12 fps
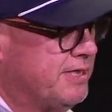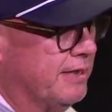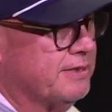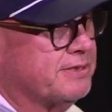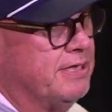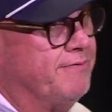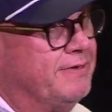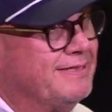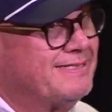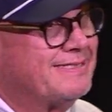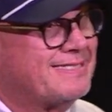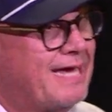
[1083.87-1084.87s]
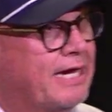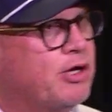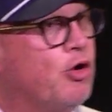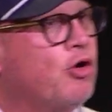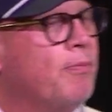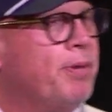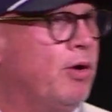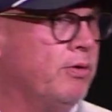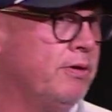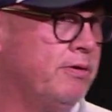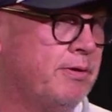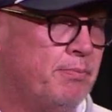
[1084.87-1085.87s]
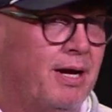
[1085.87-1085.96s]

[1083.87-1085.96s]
second 7 is the psycho component of the